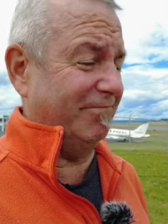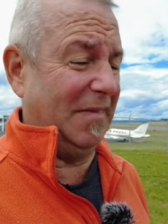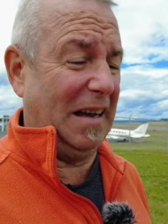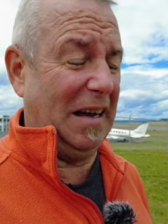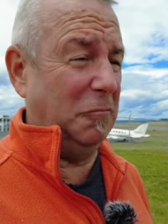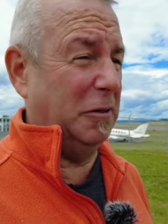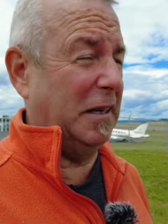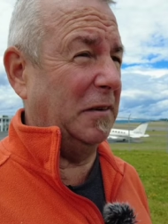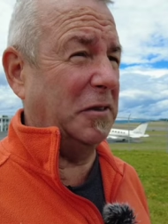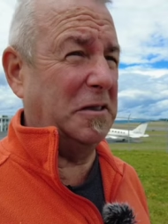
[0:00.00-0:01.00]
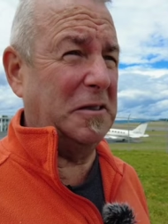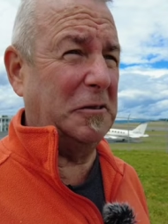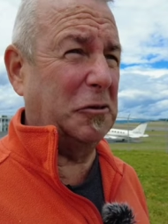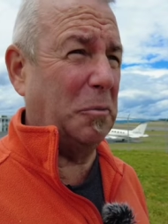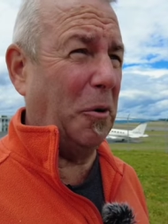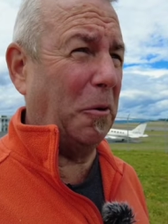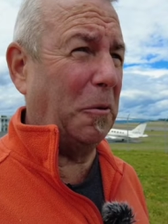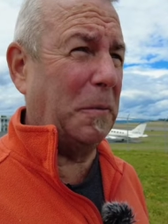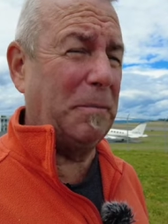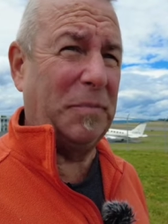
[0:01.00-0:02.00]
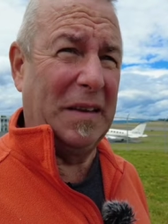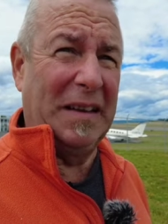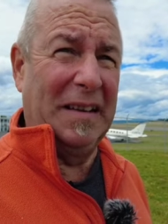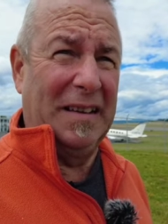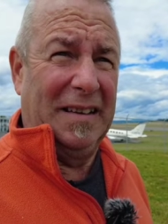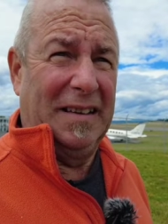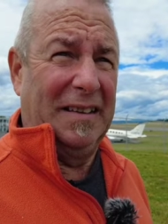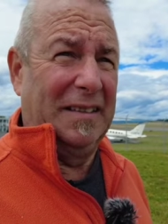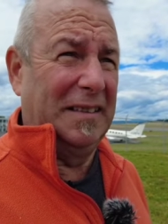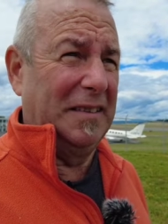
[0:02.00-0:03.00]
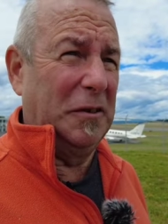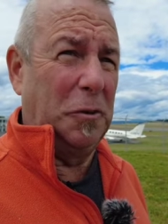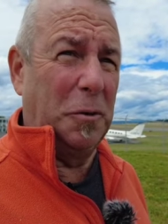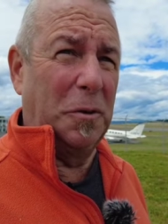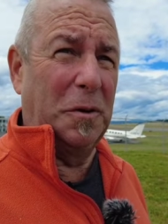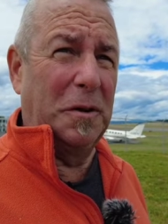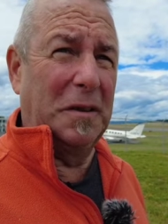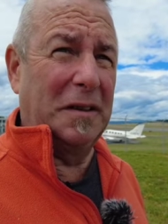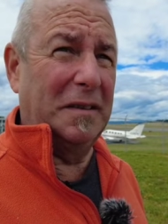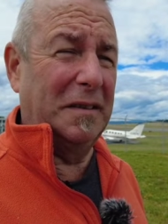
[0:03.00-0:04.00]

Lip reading: I would give it until tomorrow. The whole,